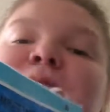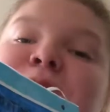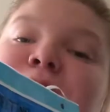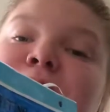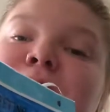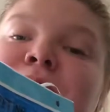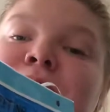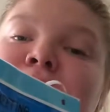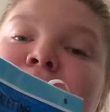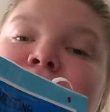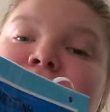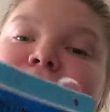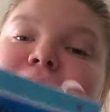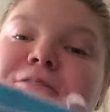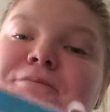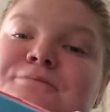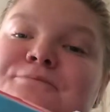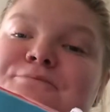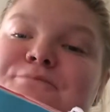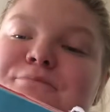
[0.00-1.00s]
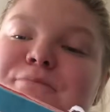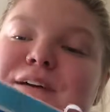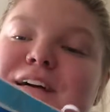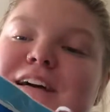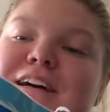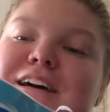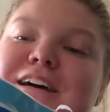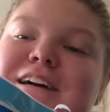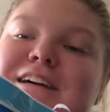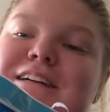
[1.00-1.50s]
into a circle
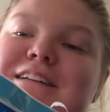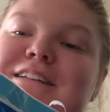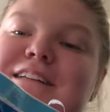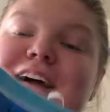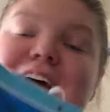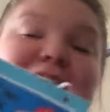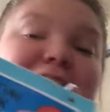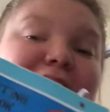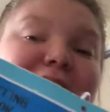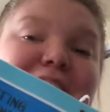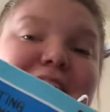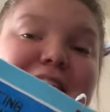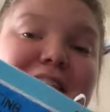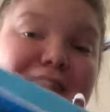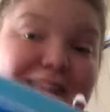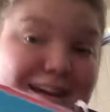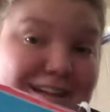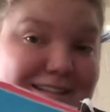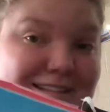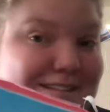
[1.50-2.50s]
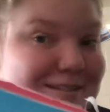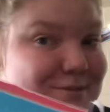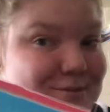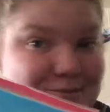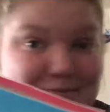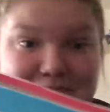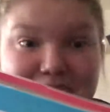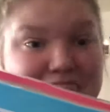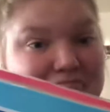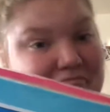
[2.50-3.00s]
because that's
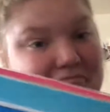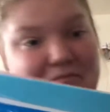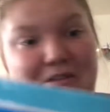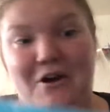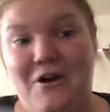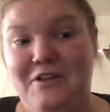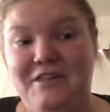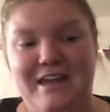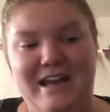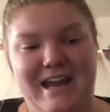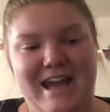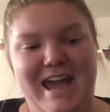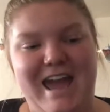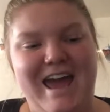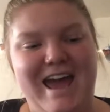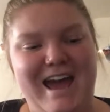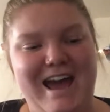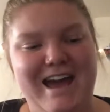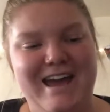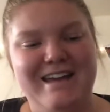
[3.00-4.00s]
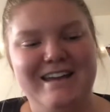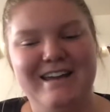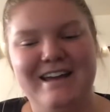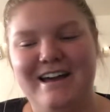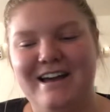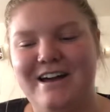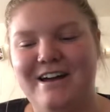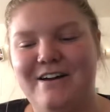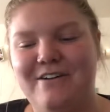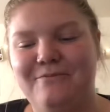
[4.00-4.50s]
all that I
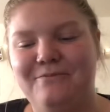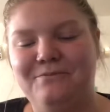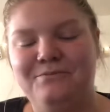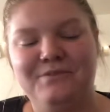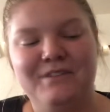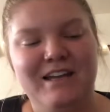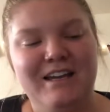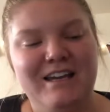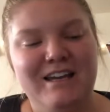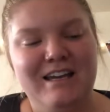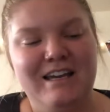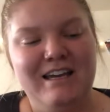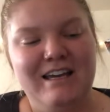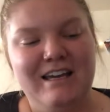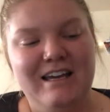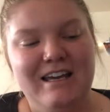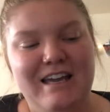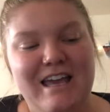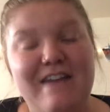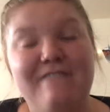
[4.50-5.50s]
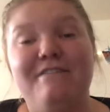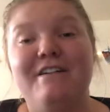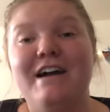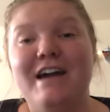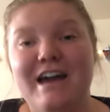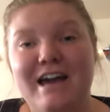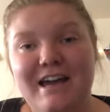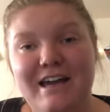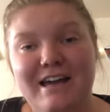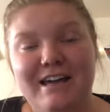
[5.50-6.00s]
had. If I
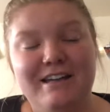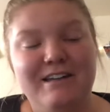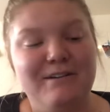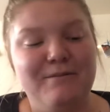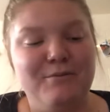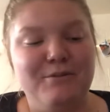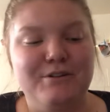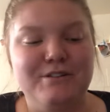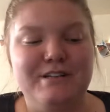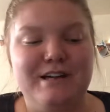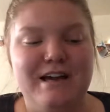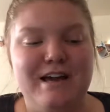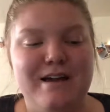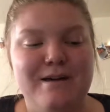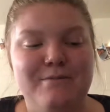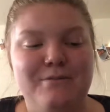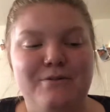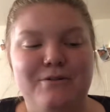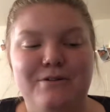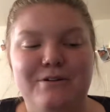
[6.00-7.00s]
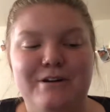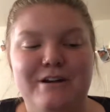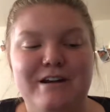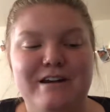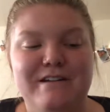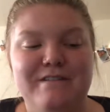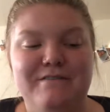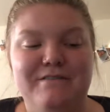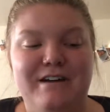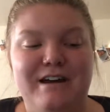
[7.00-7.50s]
had more time, or
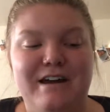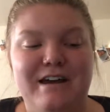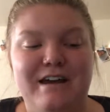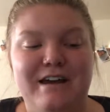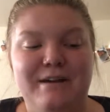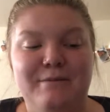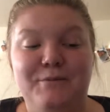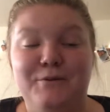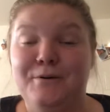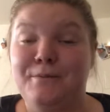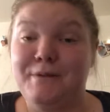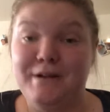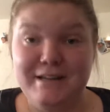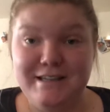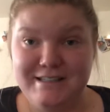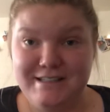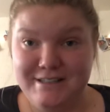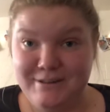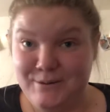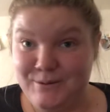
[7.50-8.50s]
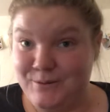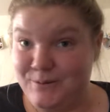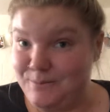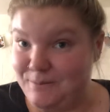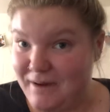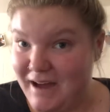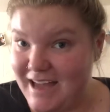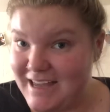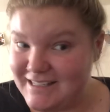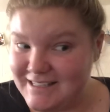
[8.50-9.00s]
if I had more money to
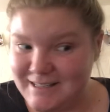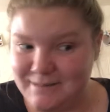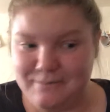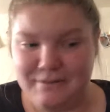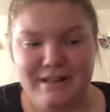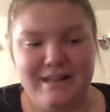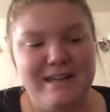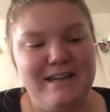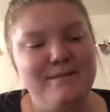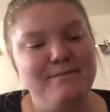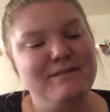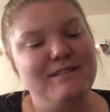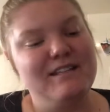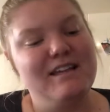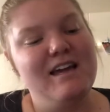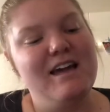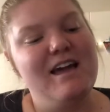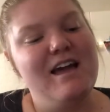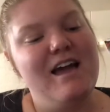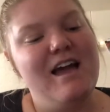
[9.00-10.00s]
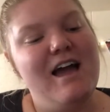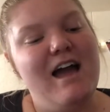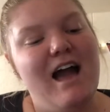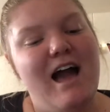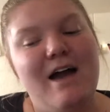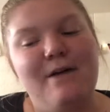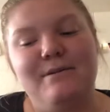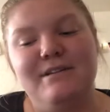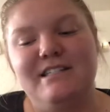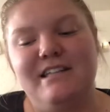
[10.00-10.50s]
buy some clips,
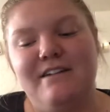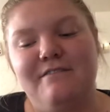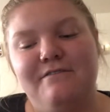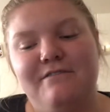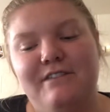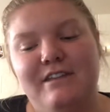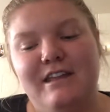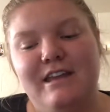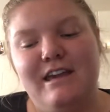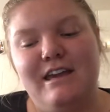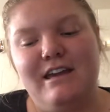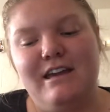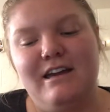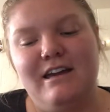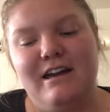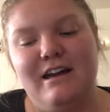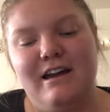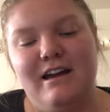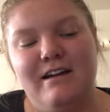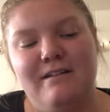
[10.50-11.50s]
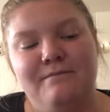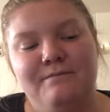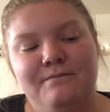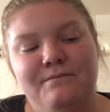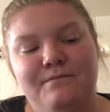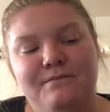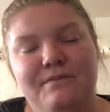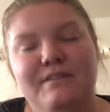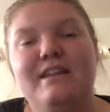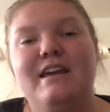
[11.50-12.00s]
I would definitely
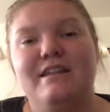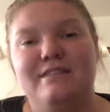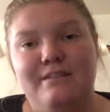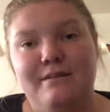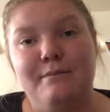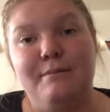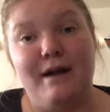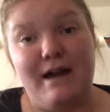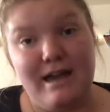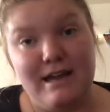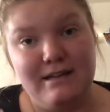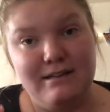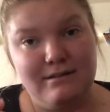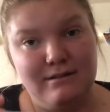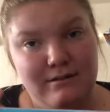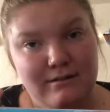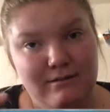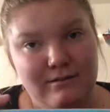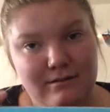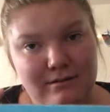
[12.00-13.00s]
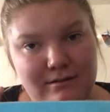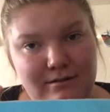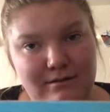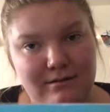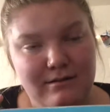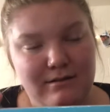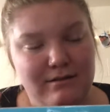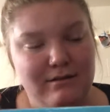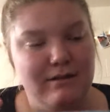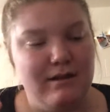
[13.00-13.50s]
get the
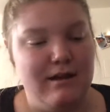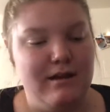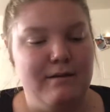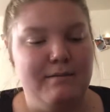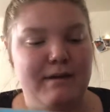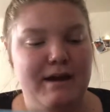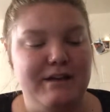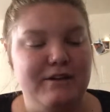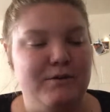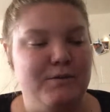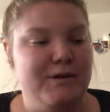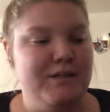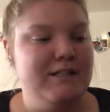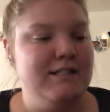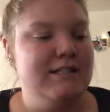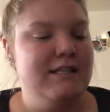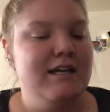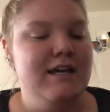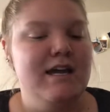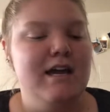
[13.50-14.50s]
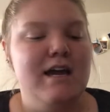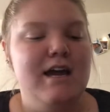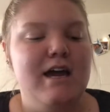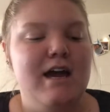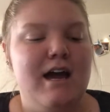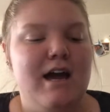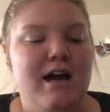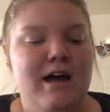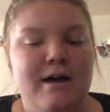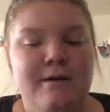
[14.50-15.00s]
binder ones.
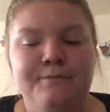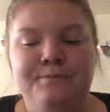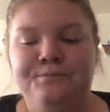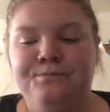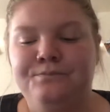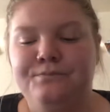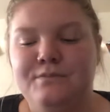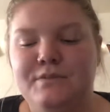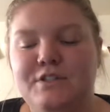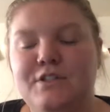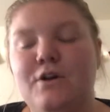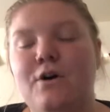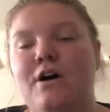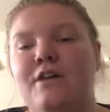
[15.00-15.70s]
So